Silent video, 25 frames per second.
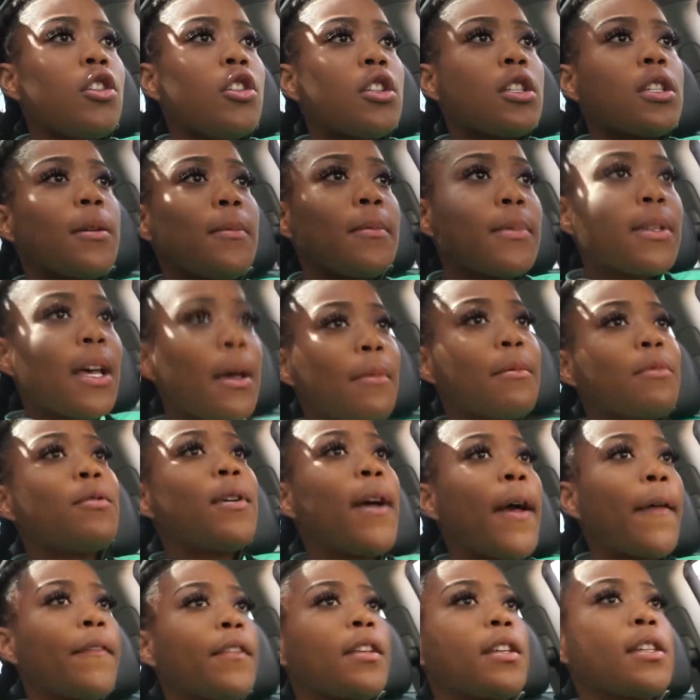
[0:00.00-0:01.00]
Sometimes you
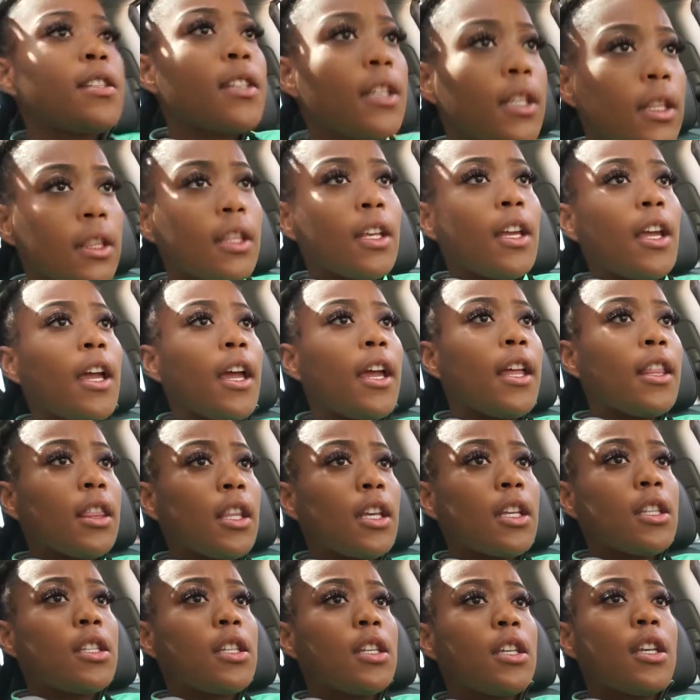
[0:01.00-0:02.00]
have to sit there and
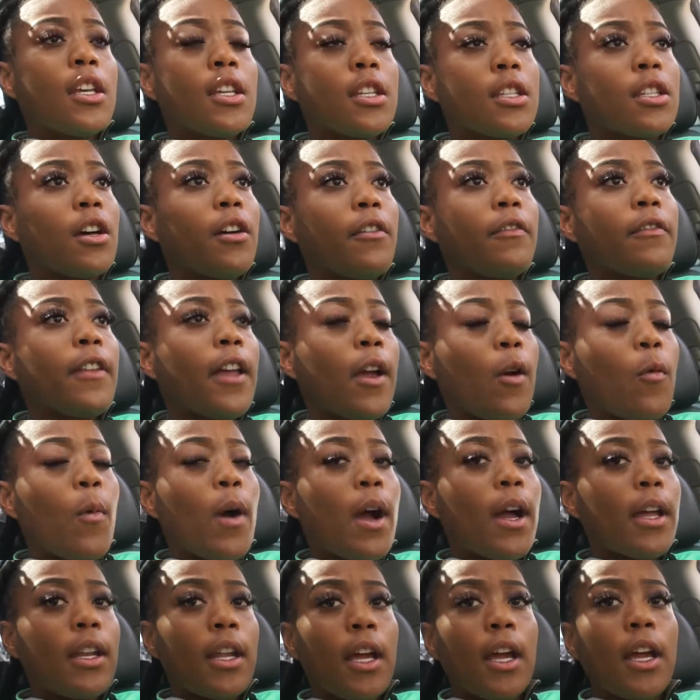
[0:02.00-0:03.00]
think to yourself, like,
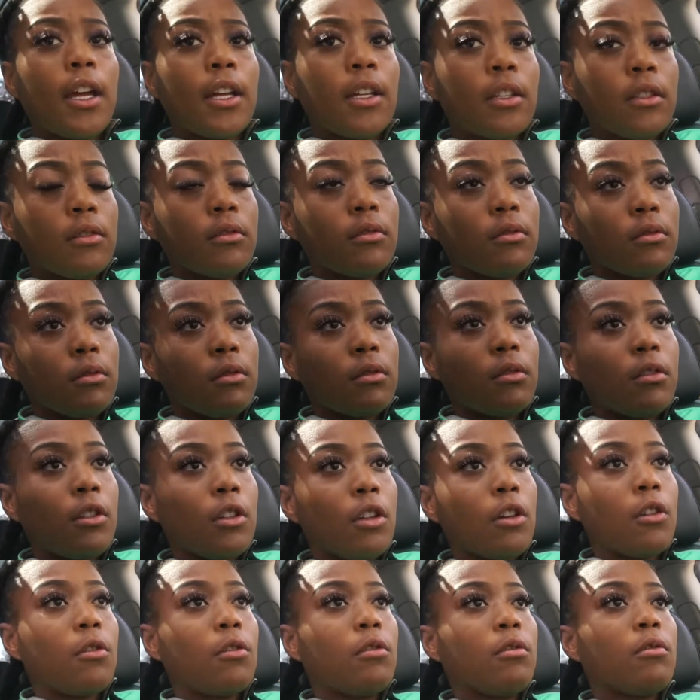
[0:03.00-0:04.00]
why not?
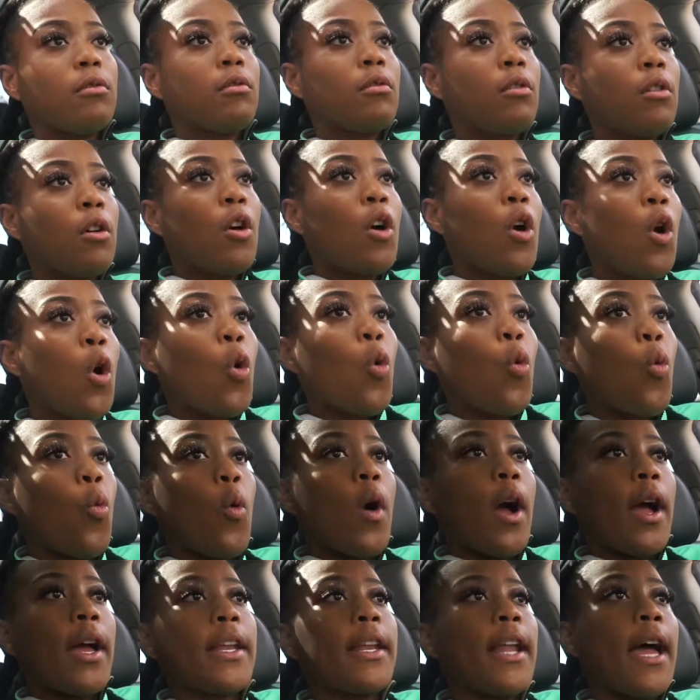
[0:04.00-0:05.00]
You know?
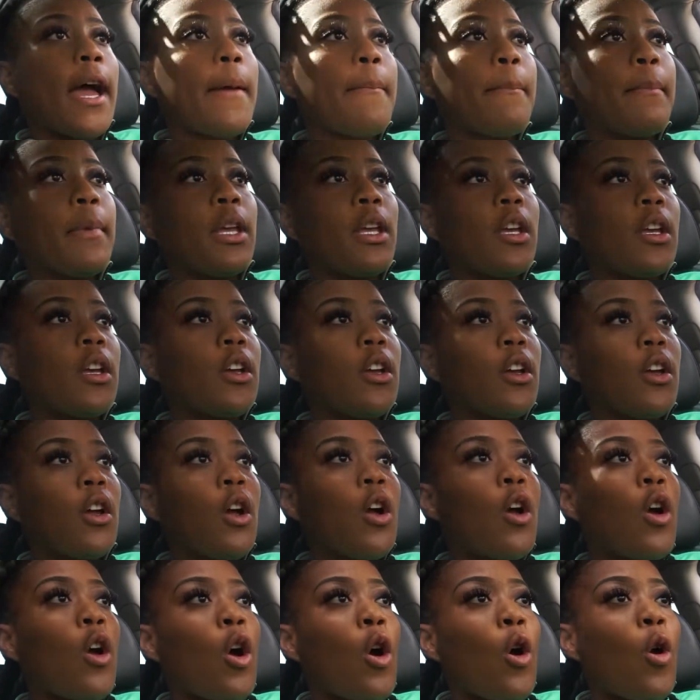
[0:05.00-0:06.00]
Why not me?
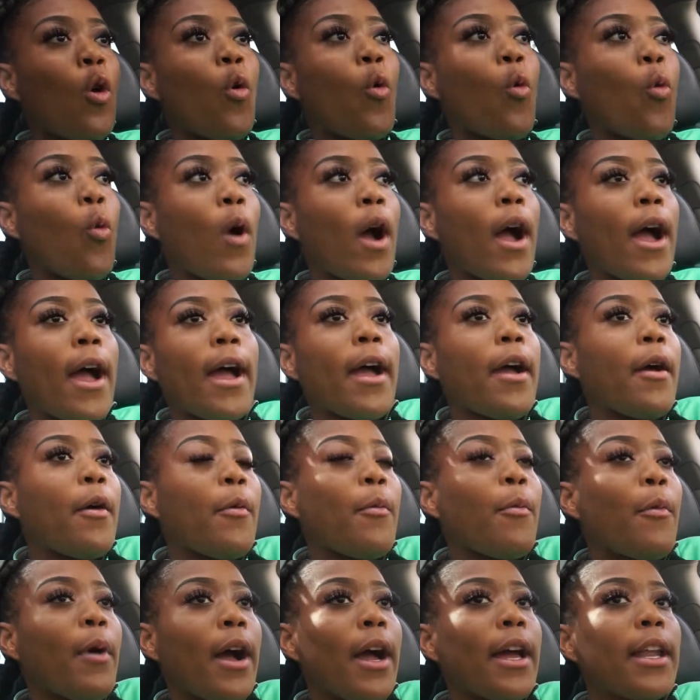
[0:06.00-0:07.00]

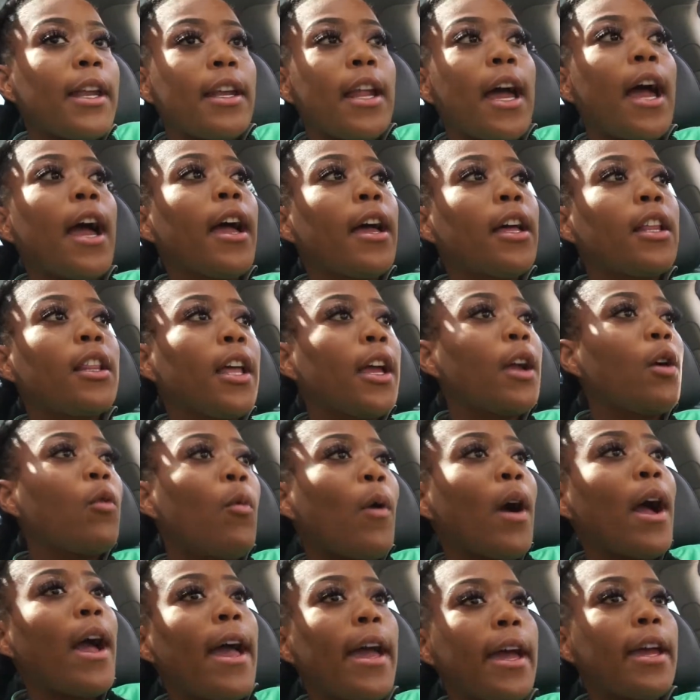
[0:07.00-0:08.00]
Why not? Like,
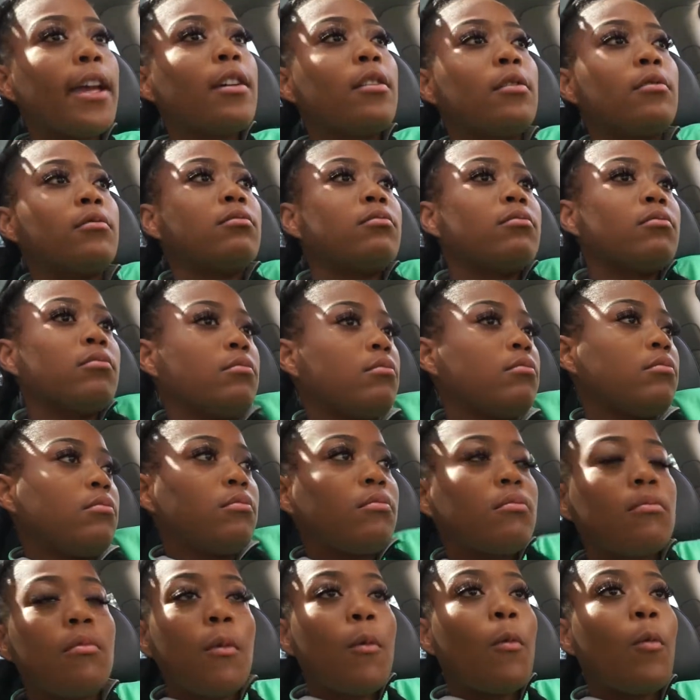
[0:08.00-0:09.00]
why
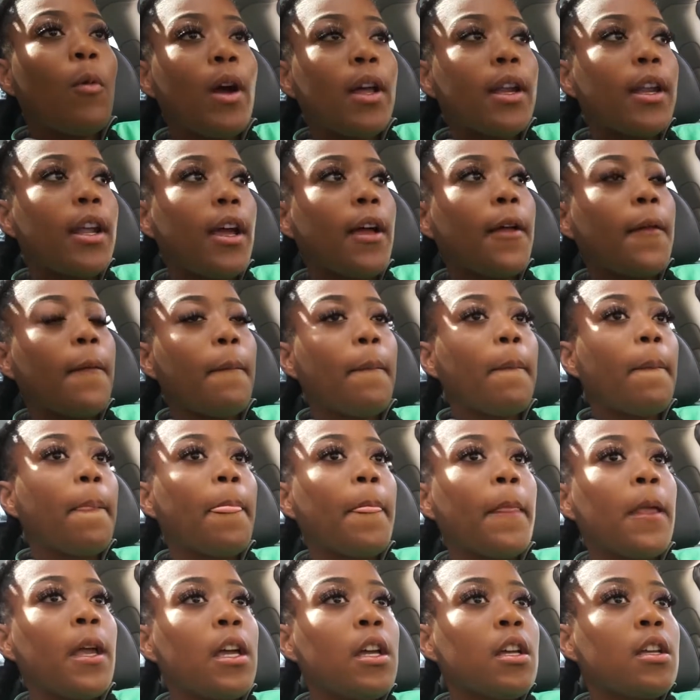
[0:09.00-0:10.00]
not?
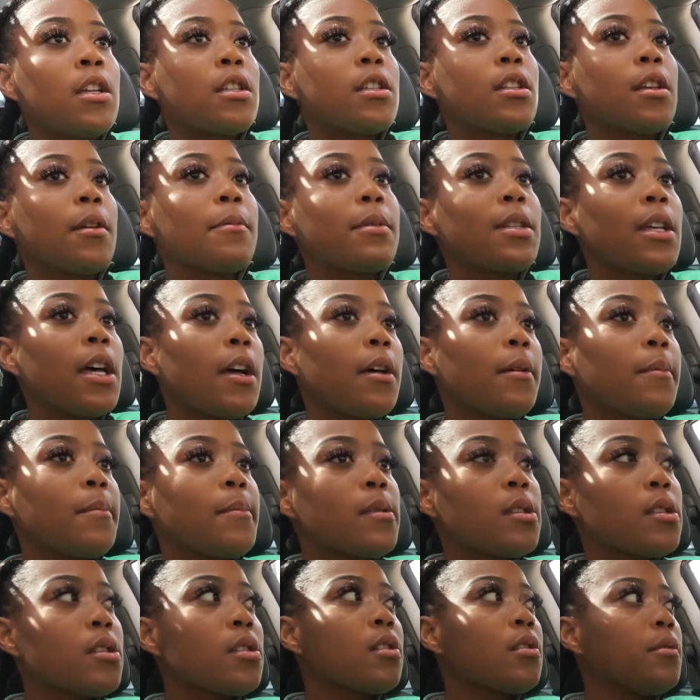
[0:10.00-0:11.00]

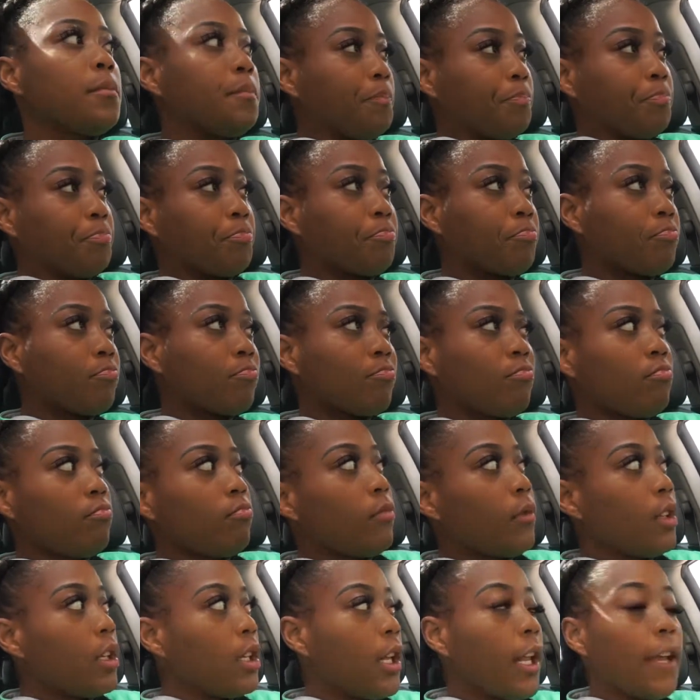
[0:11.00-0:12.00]
Sometimes,
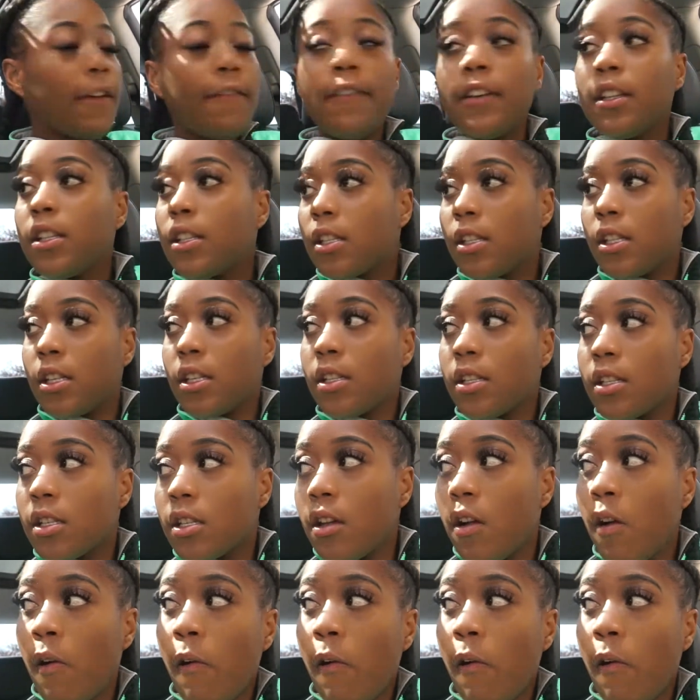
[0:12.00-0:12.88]
like, for instance,